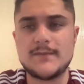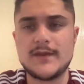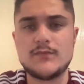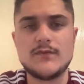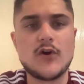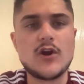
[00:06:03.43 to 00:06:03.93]
I
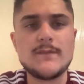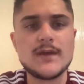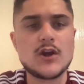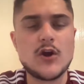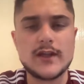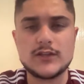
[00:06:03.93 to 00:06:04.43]
mean, we've only
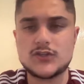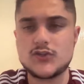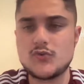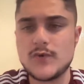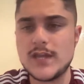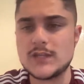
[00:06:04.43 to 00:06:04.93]
been going
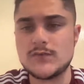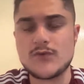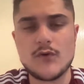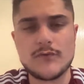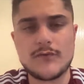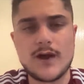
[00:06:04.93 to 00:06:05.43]
2 weeks. We've
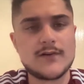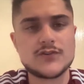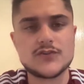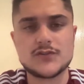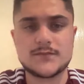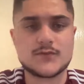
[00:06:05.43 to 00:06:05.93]
got
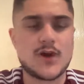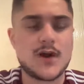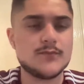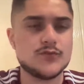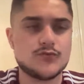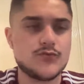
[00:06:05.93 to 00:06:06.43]
500
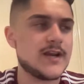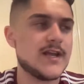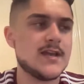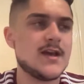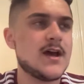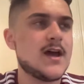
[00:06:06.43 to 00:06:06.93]
subscribers
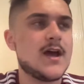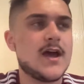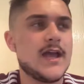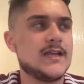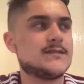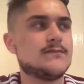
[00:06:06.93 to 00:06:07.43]
already.
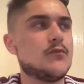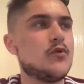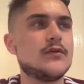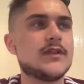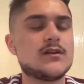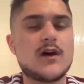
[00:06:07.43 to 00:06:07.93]
It's
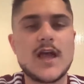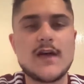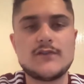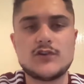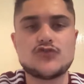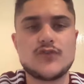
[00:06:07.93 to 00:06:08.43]
more than I
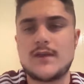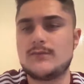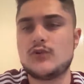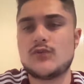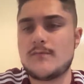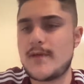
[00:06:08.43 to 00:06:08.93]
ever
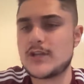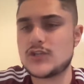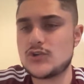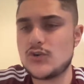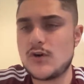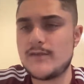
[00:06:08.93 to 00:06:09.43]
dreamed or
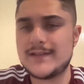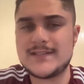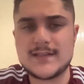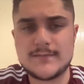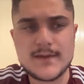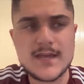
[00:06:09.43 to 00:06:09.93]
imagined of.
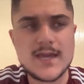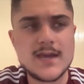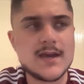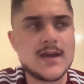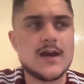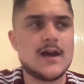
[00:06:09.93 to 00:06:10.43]
And to
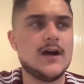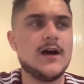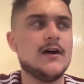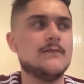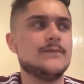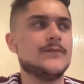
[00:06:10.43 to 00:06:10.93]
me,
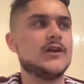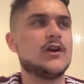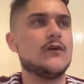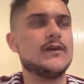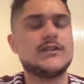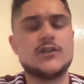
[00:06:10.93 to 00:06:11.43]
you
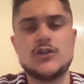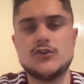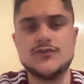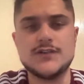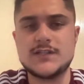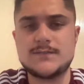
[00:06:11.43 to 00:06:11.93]
know, it's
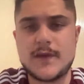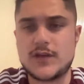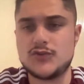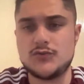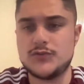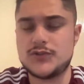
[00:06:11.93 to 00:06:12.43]
huge, it's
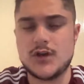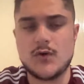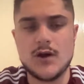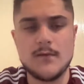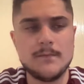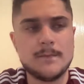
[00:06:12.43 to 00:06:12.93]
special.
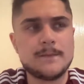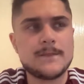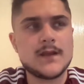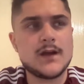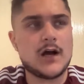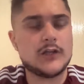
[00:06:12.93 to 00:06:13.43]
So
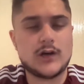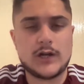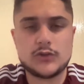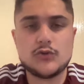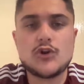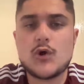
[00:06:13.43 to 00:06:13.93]

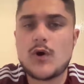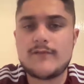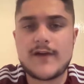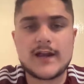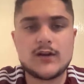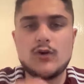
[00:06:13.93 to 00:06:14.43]
I do know
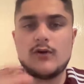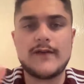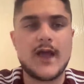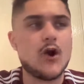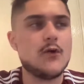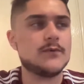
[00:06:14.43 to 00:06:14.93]
I've had a lot of
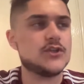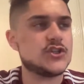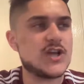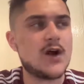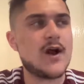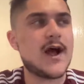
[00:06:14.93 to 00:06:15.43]
help and
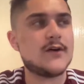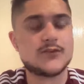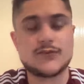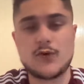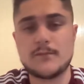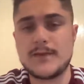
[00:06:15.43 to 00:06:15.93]
shout
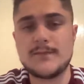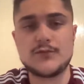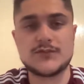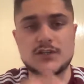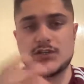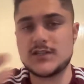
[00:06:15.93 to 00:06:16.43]
outs from
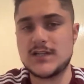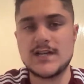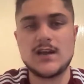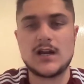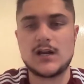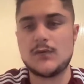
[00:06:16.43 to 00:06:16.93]
people such as
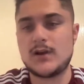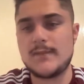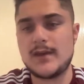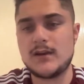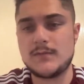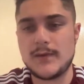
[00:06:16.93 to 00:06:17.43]
Lee Gunner when I
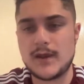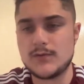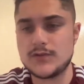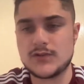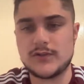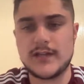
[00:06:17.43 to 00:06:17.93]
made an
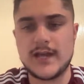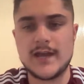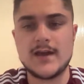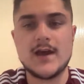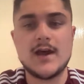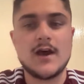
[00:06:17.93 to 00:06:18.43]
appearance on there.